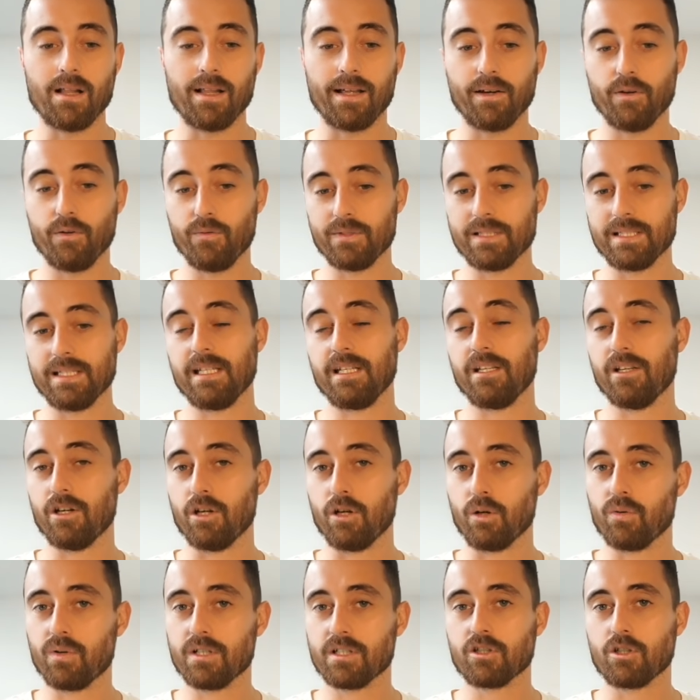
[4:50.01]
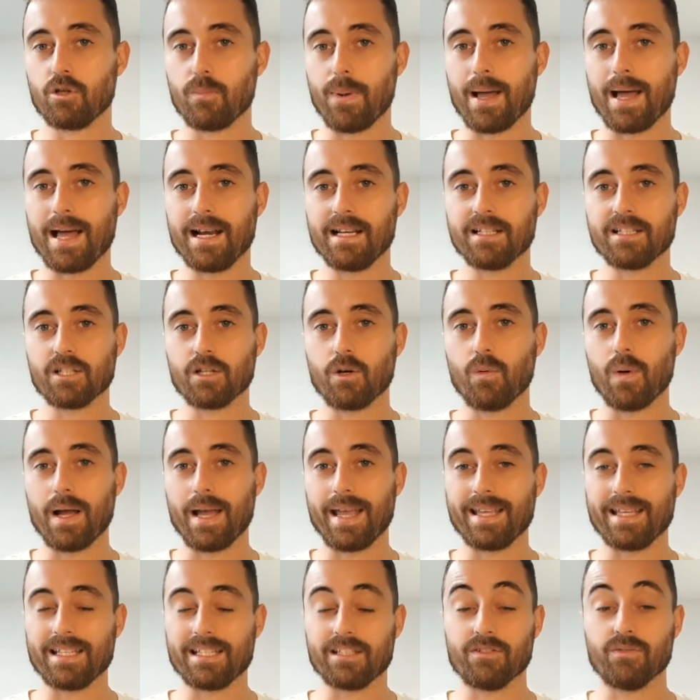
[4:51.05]
And obviously, Crystal Palace
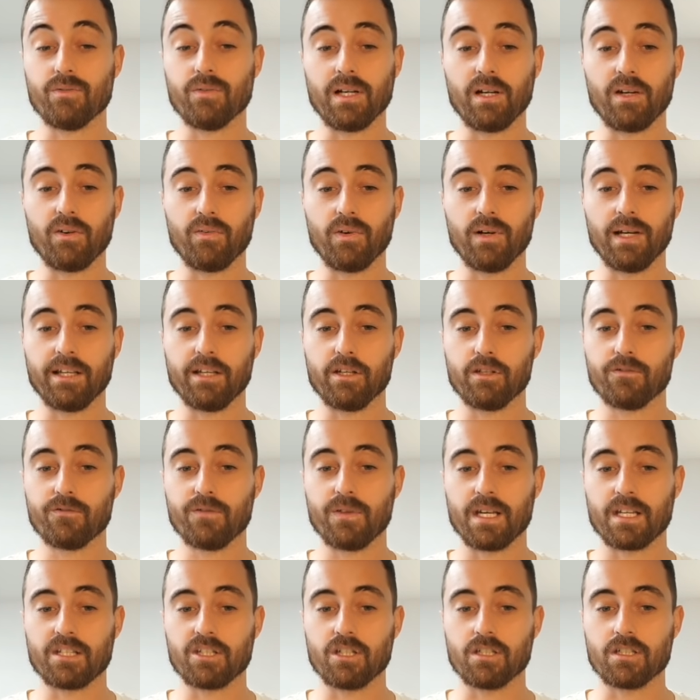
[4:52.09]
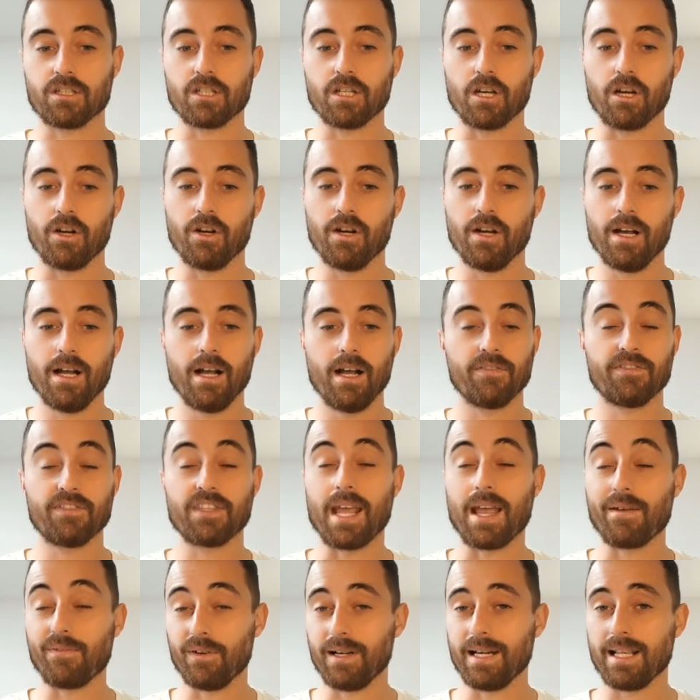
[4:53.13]
away is a really good fixture. So
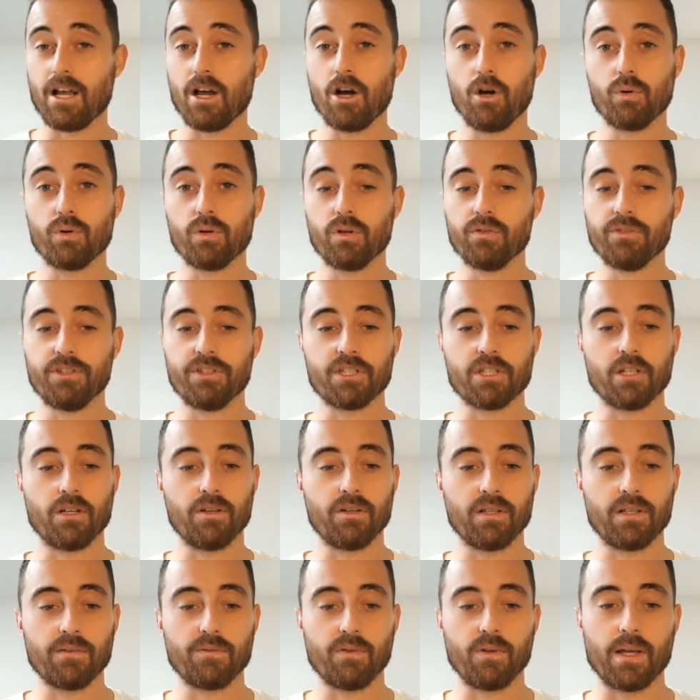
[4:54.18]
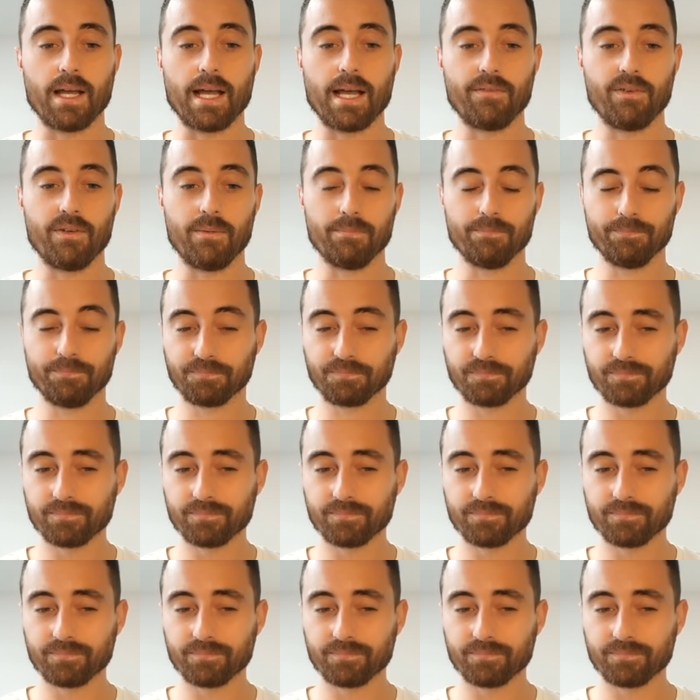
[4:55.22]
definitely hold on to Toney if you have him.